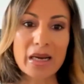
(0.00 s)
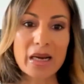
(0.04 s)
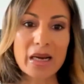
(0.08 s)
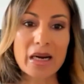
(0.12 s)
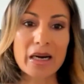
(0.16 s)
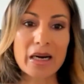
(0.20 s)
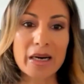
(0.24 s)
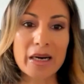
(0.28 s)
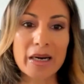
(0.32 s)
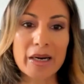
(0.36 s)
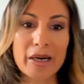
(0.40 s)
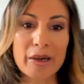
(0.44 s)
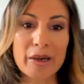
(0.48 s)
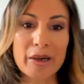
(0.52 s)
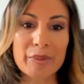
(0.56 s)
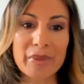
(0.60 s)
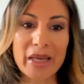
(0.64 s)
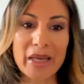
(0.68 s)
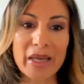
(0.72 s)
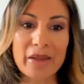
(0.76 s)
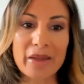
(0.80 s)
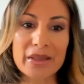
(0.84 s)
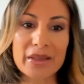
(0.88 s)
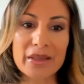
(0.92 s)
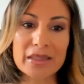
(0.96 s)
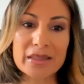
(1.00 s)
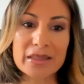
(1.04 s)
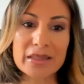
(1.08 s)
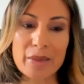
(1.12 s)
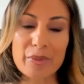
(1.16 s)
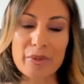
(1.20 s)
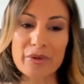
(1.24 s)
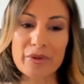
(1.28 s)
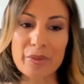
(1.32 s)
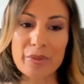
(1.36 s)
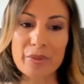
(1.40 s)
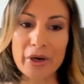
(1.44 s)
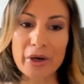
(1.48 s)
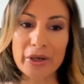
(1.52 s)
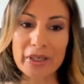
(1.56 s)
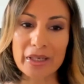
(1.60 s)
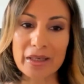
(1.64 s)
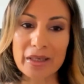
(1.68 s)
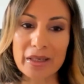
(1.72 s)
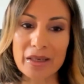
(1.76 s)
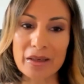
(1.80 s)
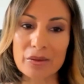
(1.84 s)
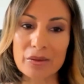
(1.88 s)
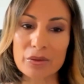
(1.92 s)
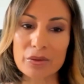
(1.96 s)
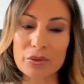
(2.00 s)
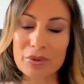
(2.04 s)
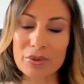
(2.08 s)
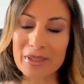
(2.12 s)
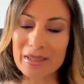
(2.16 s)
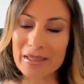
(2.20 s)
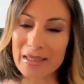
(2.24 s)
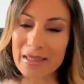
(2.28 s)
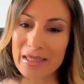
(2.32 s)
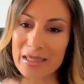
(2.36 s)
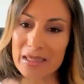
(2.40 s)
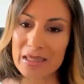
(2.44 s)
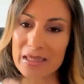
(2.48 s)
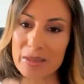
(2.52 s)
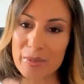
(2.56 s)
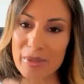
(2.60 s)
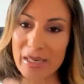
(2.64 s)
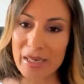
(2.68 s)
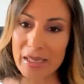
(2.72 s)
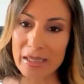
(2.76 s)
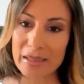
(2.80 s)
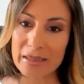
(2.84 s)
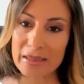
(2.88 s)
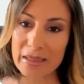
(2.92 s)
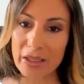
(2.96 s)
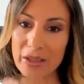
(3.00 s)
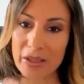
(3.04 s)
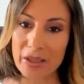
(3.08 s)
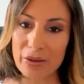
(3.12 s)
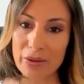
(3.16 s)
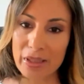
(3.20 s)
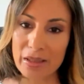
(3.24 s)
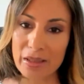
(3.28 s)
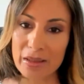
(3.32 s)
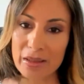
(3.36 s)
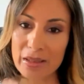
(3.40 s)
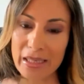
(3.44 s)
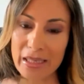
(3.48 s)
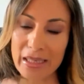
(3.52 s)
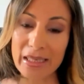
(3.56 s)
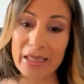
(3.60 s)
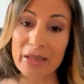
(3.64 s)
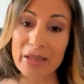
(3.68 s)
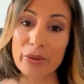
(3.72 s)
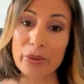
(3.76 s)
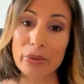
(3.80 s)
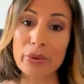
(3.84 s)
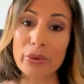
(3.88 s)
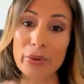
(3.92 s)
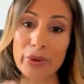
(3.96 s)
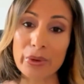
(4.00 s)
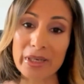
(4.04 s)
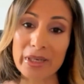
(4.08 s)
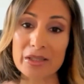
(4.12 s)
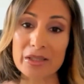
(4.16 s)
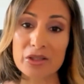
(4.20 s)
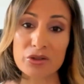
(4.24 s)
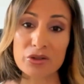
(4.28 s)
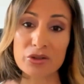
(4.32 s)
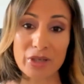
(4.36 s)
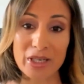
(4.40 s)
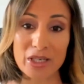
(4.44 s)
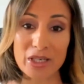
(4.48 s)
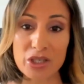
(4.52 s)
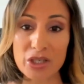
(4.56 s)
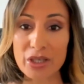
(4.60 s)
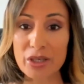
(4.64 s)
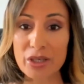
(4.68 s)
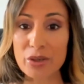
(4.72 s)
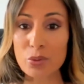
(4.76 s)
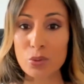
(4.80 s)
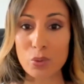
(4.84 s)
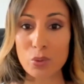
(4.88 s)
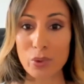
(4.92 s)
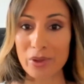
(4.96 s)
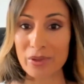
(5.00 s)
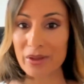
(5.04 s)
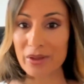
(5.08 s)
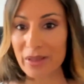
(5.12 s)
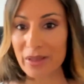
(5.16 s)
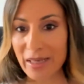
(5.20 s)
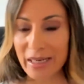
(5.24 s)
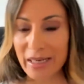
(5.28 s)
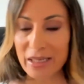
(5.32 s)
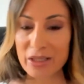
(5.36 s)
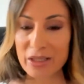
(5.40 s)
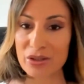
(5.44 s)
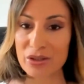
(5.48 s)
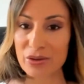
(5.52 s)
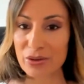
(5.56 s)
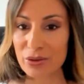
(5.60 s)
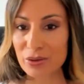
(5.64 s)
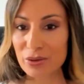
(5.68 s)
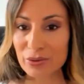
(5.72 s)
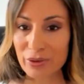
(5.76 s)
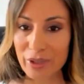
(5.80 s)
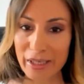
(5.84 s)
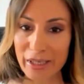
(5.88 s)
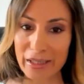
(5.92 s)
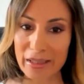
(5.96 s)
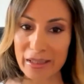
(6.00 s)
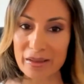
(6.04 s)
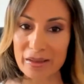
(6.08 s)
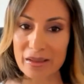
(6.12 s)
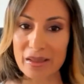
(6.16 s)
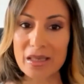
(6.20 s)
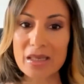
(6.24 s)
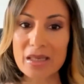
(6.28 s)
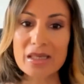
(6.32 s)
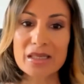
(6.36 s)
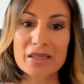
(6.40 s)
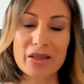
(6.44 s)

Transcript: And this type of marketing really needs to be executed in orchestration with the national, right?